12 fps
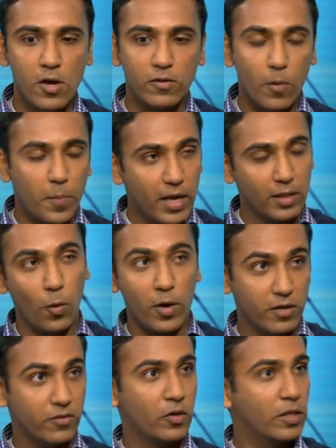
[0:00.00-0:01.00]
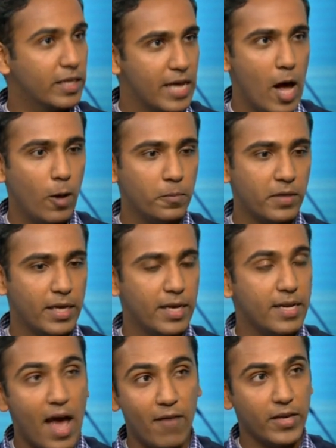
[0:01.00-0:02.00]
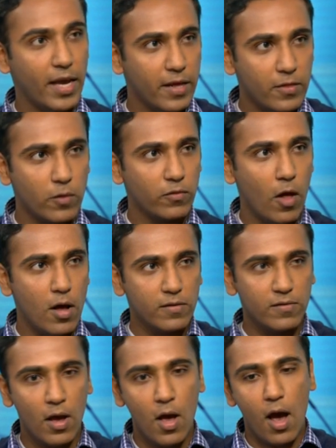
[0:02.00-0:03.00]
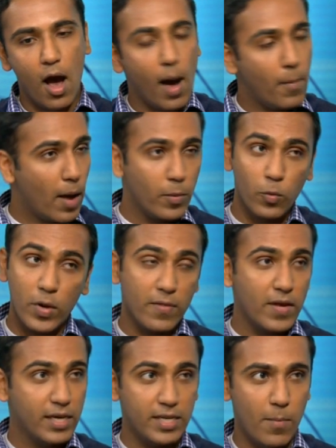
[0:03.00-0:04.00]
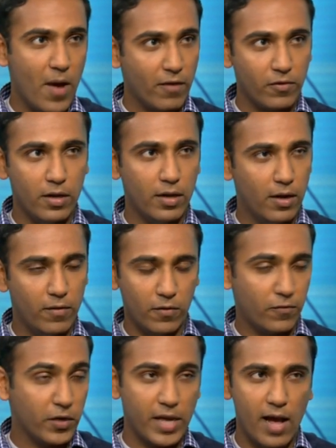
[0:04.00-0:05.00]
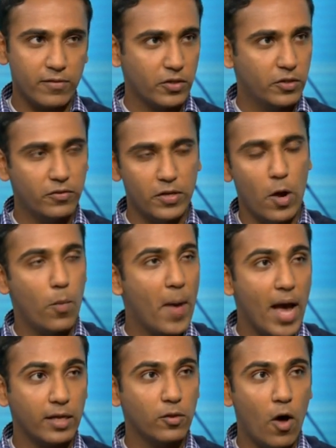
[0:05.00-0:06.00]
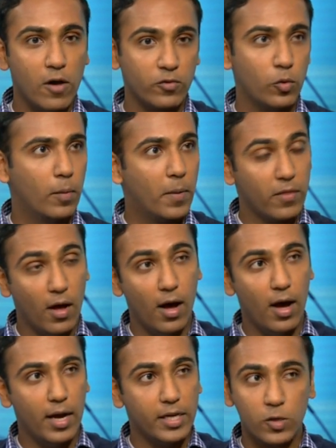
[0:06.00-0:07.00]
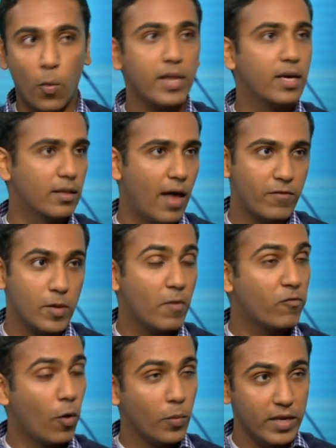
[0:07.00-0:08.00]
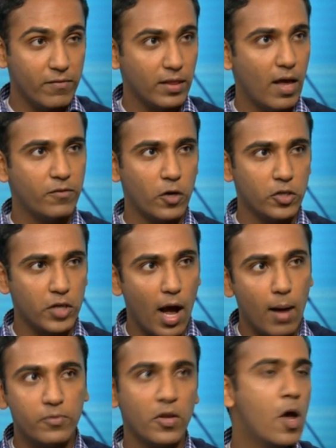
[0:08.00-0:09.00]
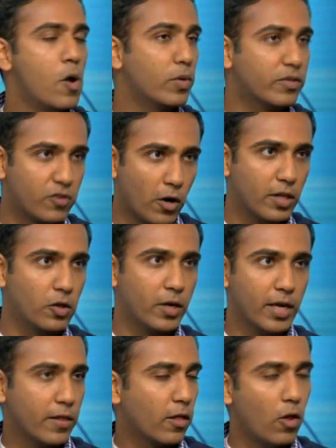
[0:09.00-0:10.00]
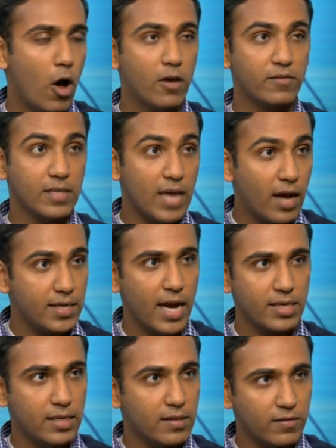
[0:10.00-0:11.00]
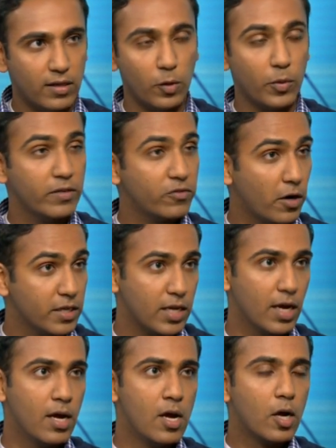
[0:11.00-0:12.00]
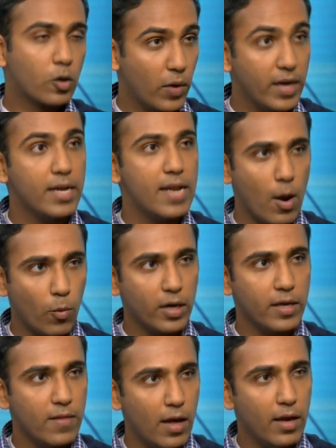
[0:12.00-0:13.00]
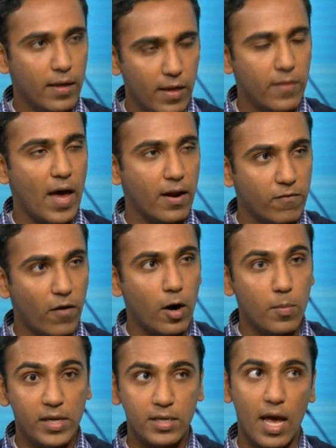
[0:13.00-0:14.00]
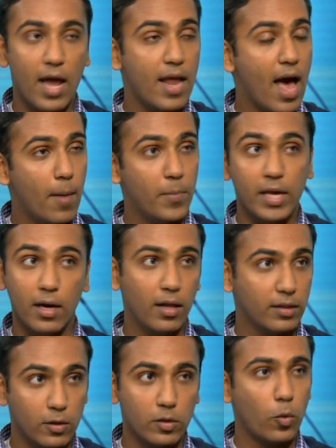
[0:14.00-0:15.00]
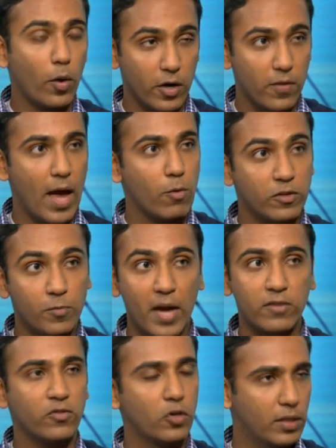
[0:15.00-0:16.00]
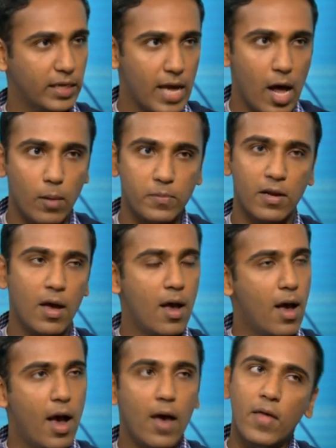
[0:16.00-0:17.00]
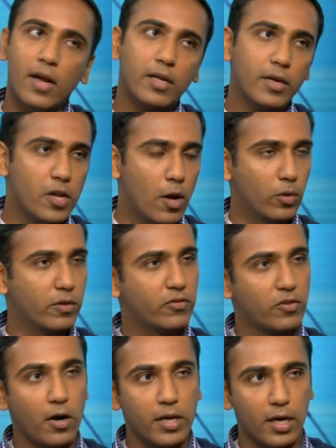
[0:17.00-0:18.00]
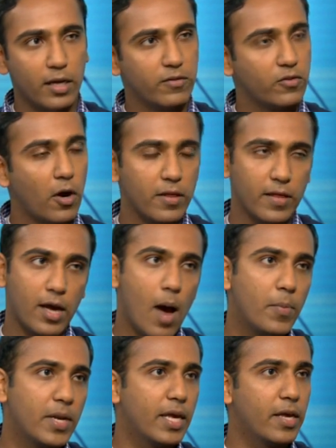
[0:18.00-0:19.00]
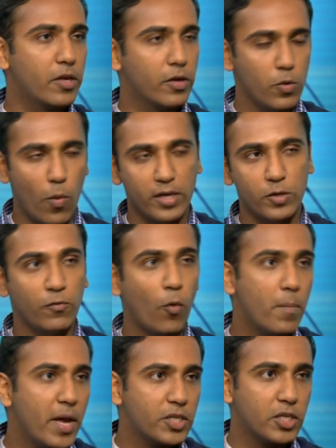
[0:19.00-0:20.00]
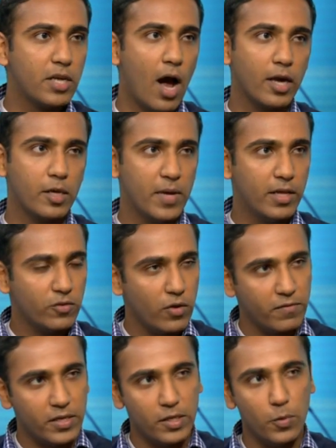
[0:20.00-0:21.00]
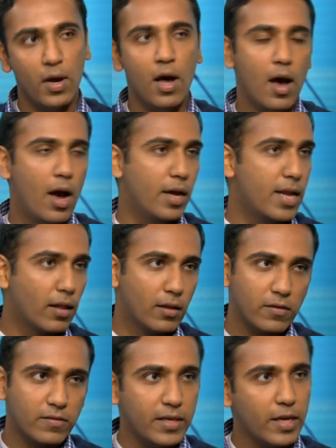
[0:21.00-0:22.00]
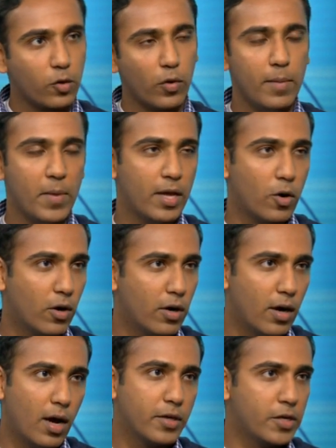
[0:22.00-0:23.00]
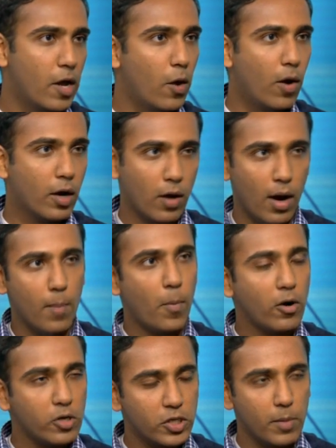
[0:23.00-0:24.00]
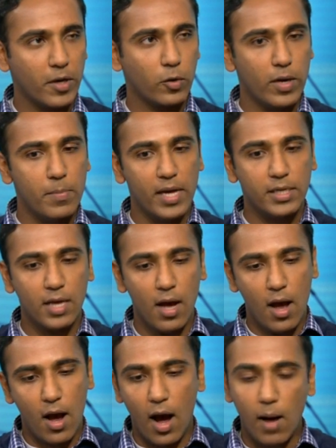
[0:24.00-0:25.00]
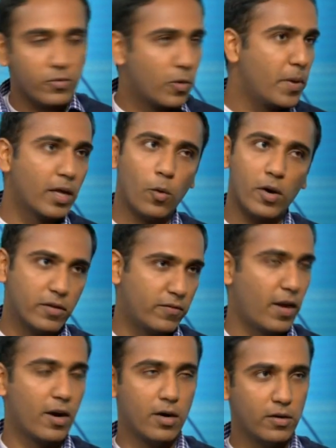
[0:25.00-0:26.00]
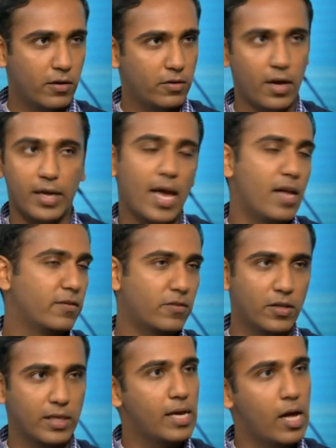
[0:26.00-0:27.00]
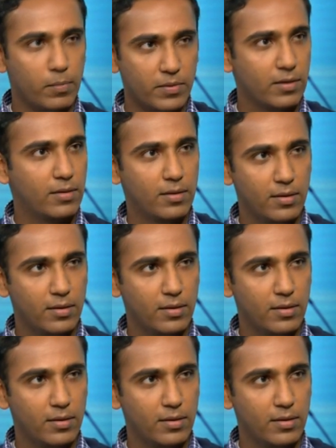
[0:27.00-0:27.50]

So, being a lawyer certainly helped in navigating those laws. Um, I mean, we had the idea back for, uh, for Caskers, you know, back in law school, but uh, in 2011, before we even left our jobs, we started looking at the laws and contacting distilleries, starting to create a network in, in, in that environment. And and being a lawyer in that respect certainly helped. And then you know, starting a, starting the company, you want to do formation documents. You have to do an LLC agreement or a, you know a, a partnership agreement. Um, so being lawyers there again certainly helped.